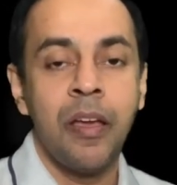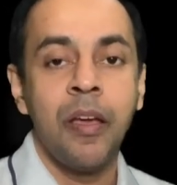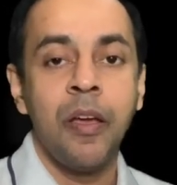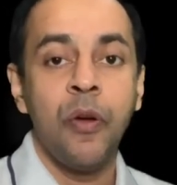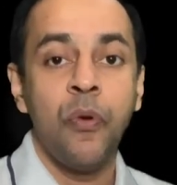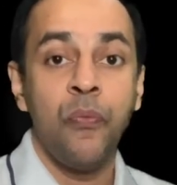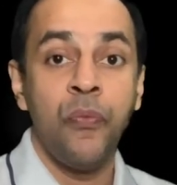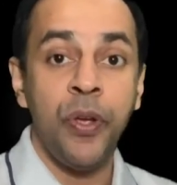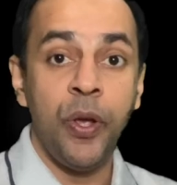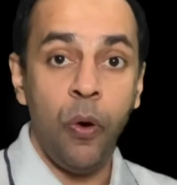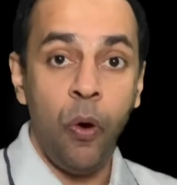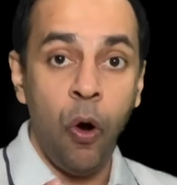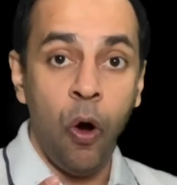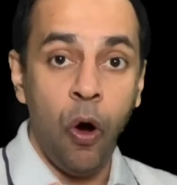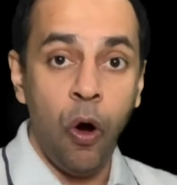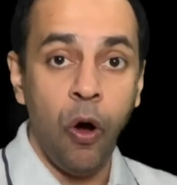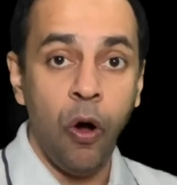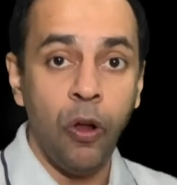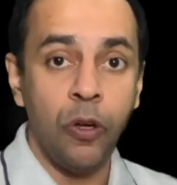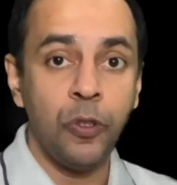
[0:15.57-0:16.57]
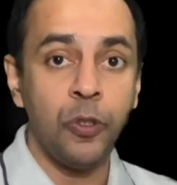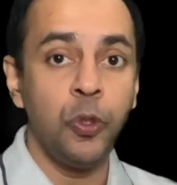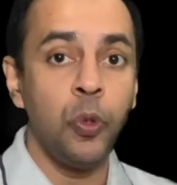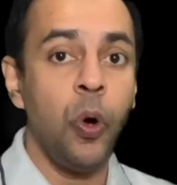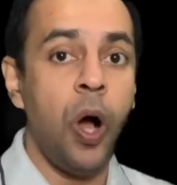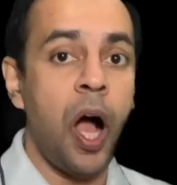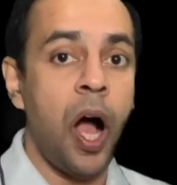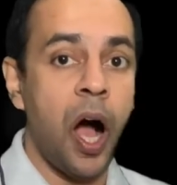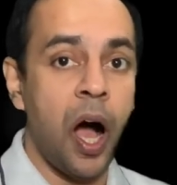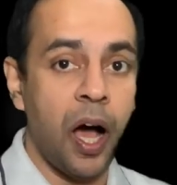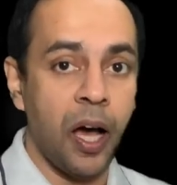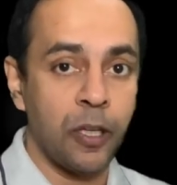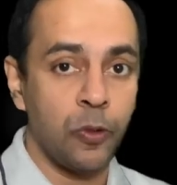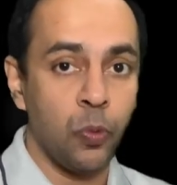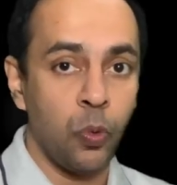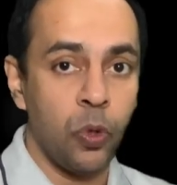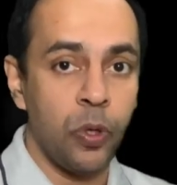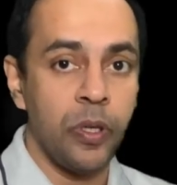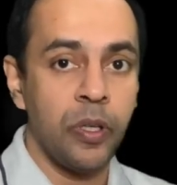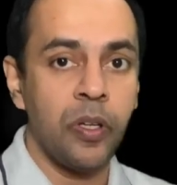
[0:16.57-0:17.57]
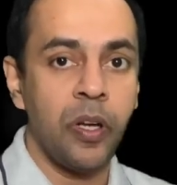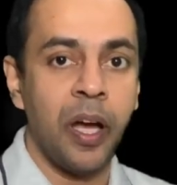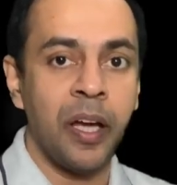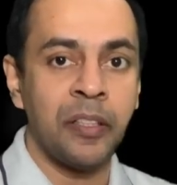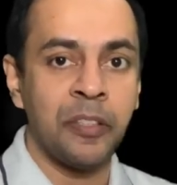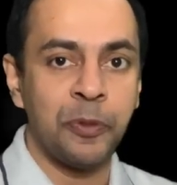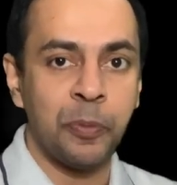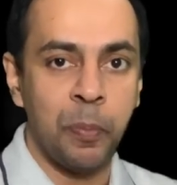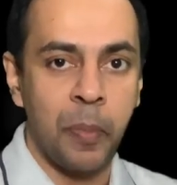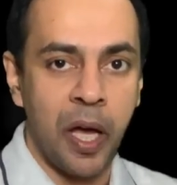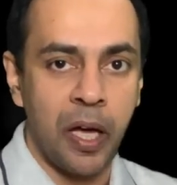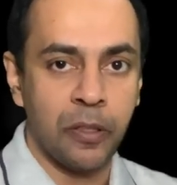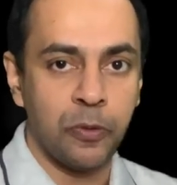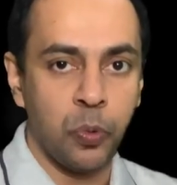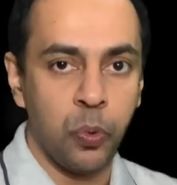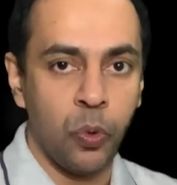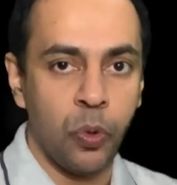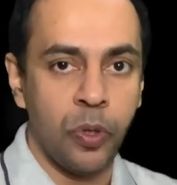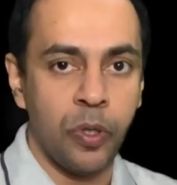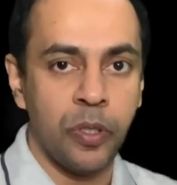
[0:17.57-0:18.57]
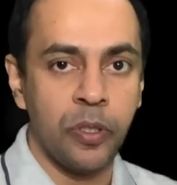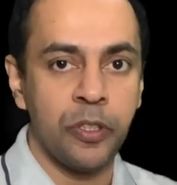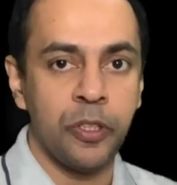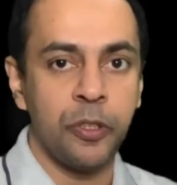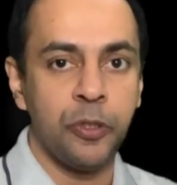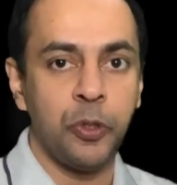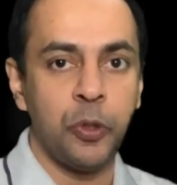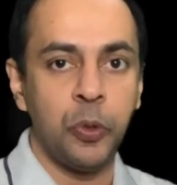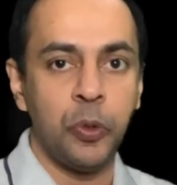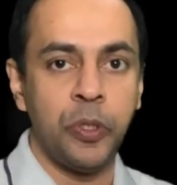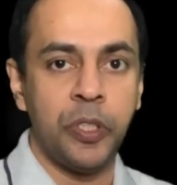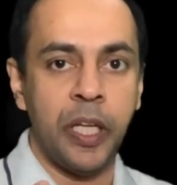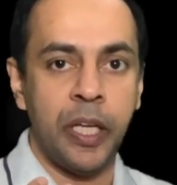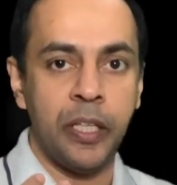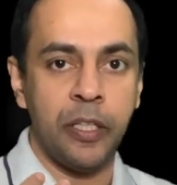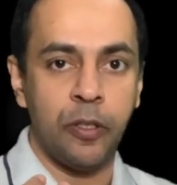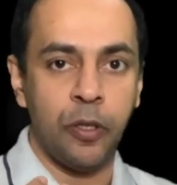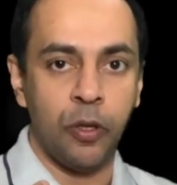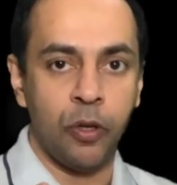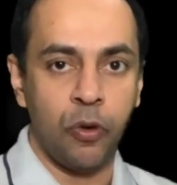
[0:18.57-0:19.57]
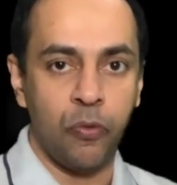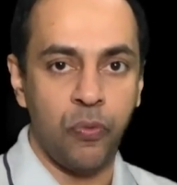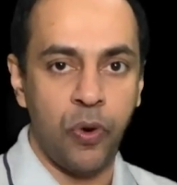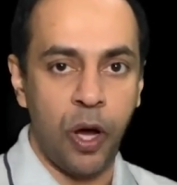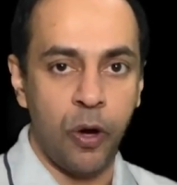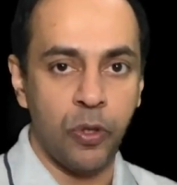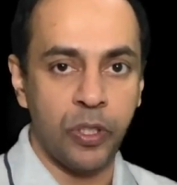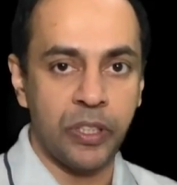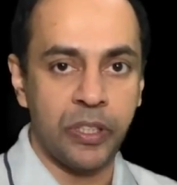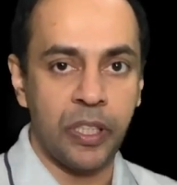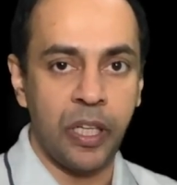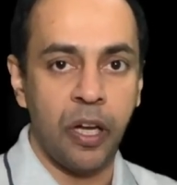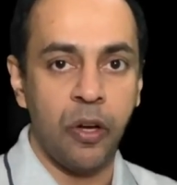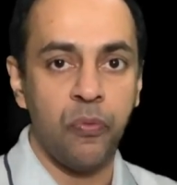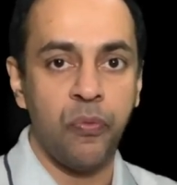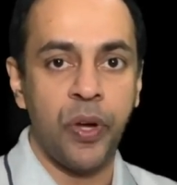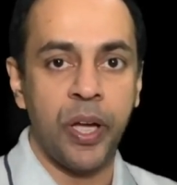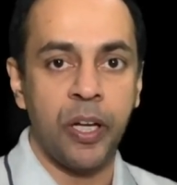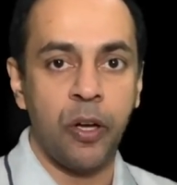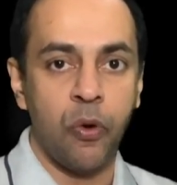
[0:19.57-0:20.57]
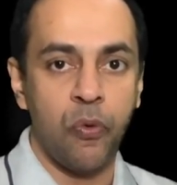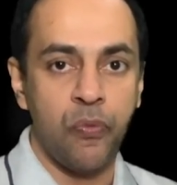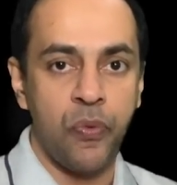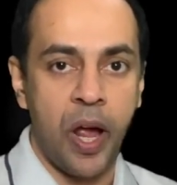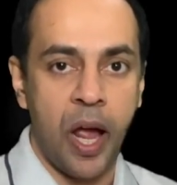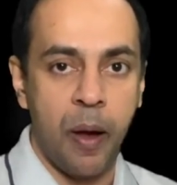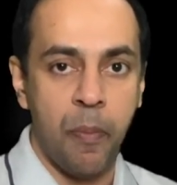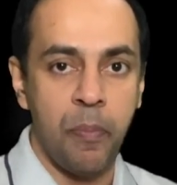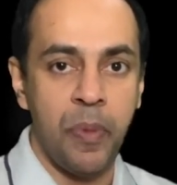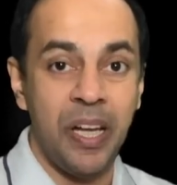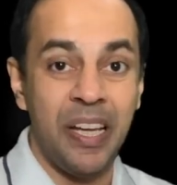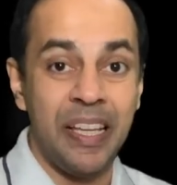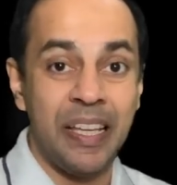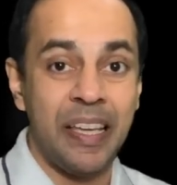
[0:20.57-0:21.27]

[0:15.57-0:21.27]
We all do hard work and smart work to take care of ourselves and our family,